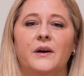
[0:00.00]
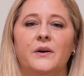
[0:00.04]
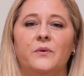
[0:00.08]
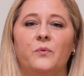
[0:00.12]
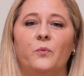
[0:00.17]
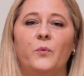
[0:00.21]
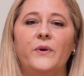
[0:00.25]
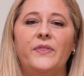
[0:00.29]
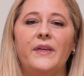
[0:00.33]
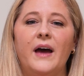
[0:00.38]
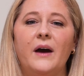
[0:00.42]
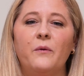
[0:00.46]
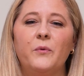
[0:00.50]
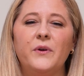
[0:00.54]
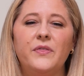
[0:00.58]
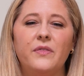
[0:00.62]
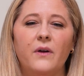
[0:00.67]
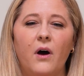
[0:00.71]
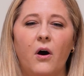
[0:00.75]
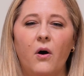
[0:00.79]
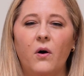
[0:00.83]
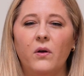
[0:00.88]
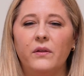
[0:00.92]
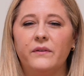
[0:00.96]
With
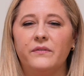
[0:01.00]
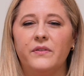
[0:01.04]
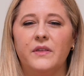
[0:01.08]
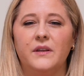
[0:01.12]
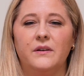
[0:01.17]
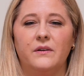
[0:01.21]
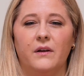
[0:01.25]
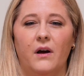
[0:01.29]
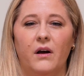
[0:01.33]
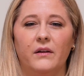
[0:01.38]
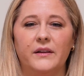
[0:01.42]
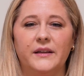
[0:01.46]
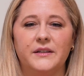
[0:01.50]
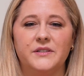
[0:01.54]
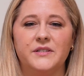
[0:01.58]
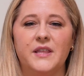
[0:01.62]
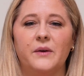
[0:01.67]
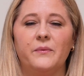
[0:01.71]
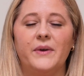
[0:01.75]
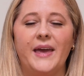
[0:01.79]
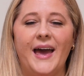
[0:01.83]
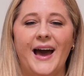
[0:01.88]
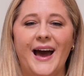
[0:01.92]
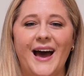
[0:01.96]
all of the knowledge that
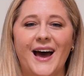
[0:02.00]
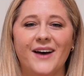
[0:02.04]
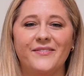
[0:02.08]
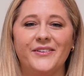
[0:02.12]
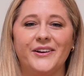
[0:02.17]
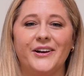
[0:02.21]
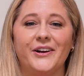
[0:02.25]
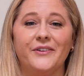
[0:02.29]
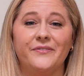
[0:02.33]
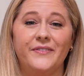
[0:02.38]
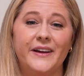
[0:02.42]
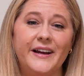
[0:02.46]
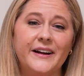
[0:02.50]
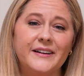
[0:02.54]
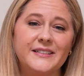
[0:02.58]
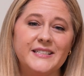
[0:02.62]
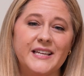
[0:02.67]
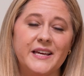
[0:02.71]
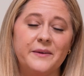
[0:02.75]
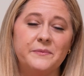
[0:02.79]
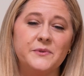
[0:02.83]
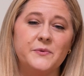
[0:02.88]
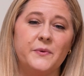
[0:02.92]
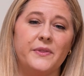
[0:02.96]
we have at our fingertips,